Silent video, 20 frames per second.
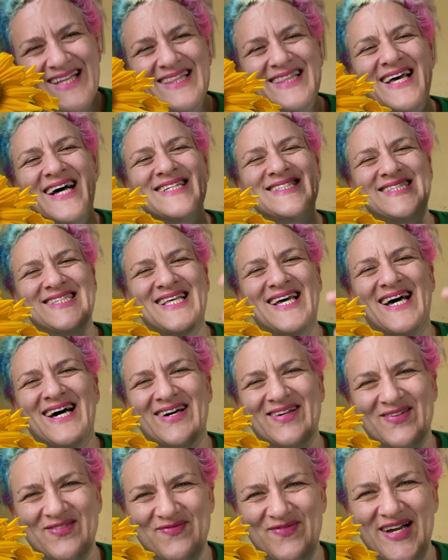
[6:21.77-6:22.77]
That's the
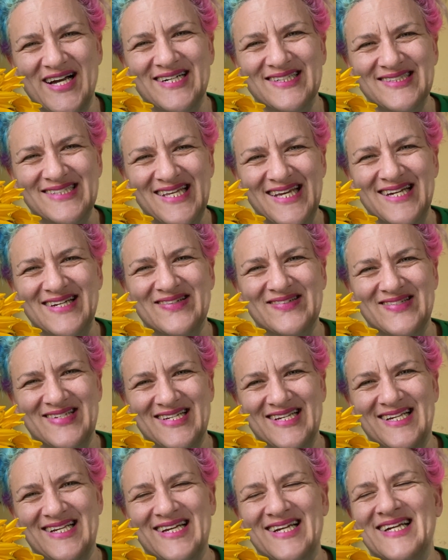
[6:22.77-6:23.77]
out of bounds
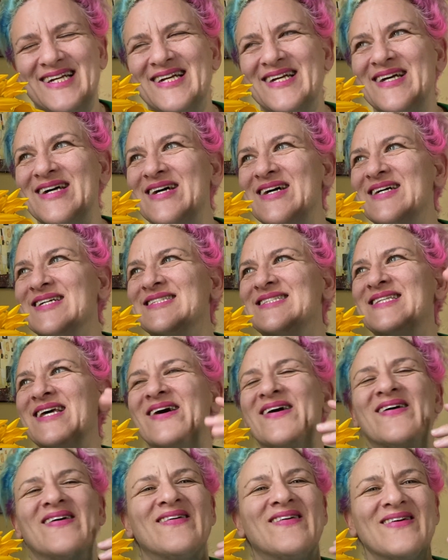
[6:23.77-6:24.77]
energy.
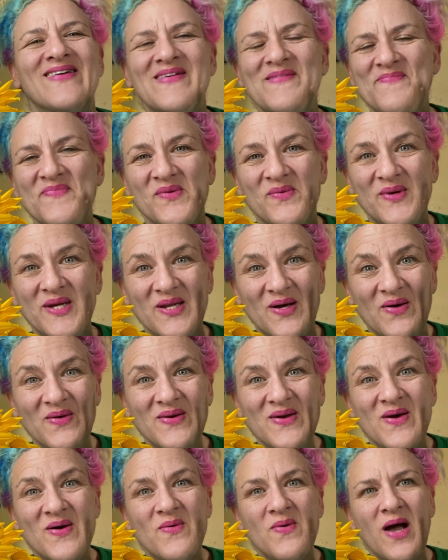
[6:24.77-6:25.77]
So we don't
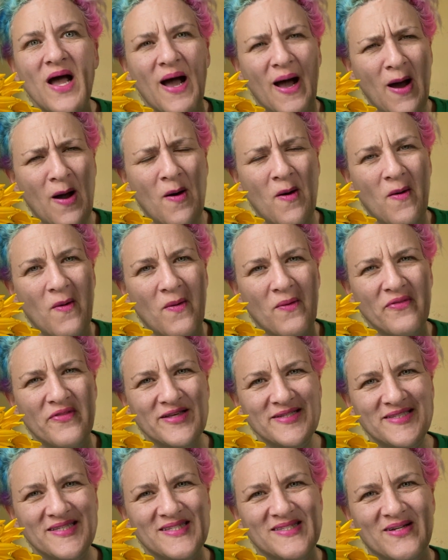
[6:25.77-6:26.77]
know how
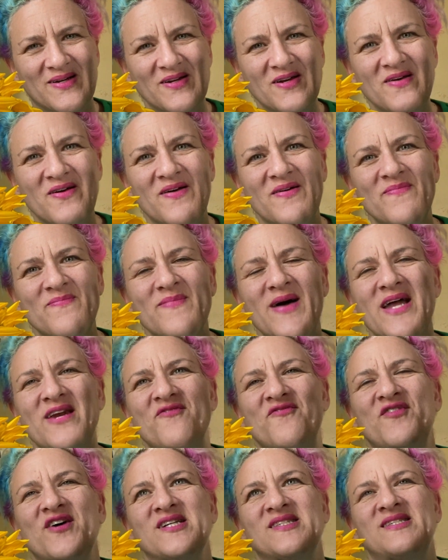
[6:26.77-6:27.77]
this is going to
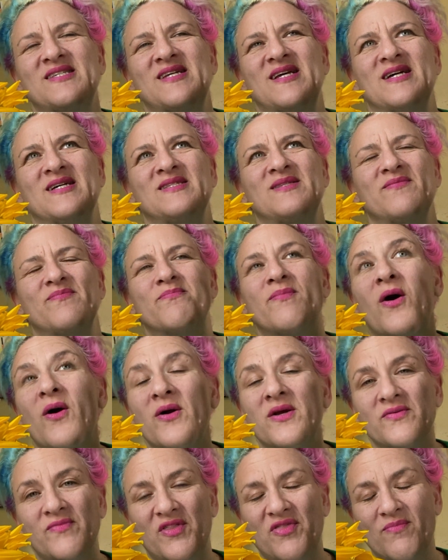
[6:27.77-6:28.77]
manifest as
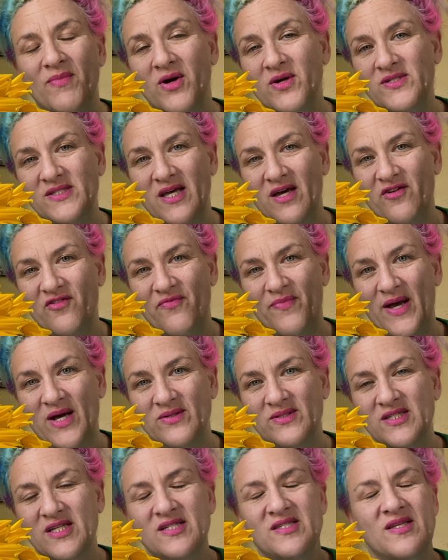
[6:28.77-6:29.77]
with Mars out of
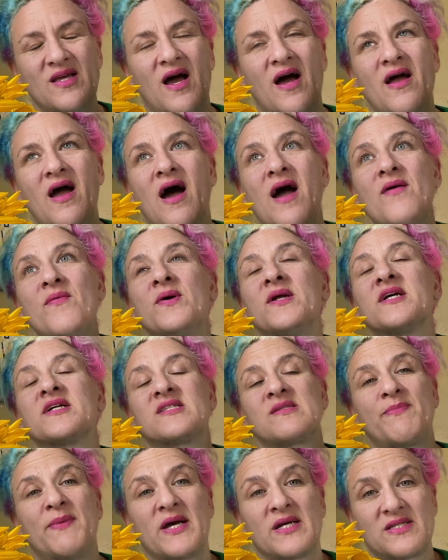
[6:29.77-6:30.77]
bounds. I would
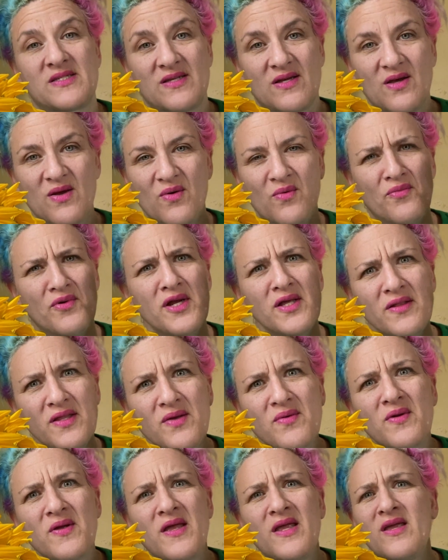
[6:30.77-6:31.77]
expect
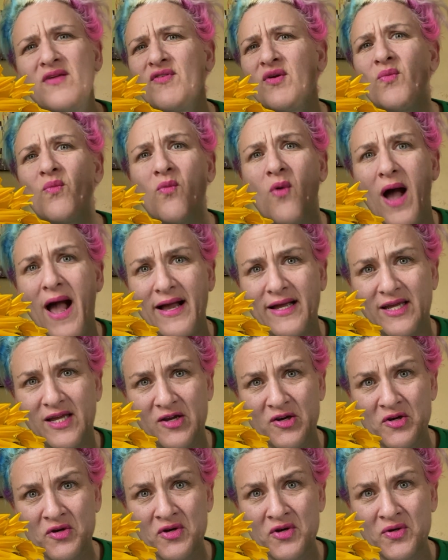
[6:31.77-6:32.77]
really even
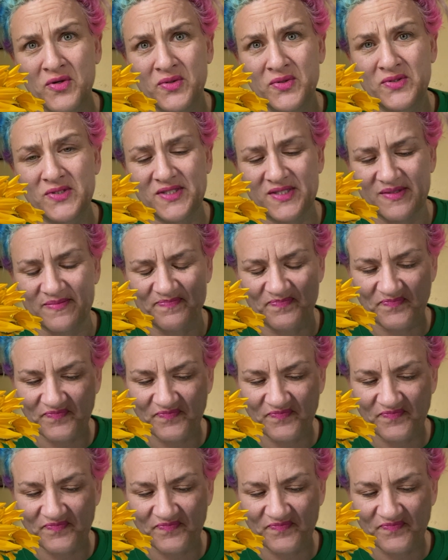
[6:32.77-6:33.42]
wackier news.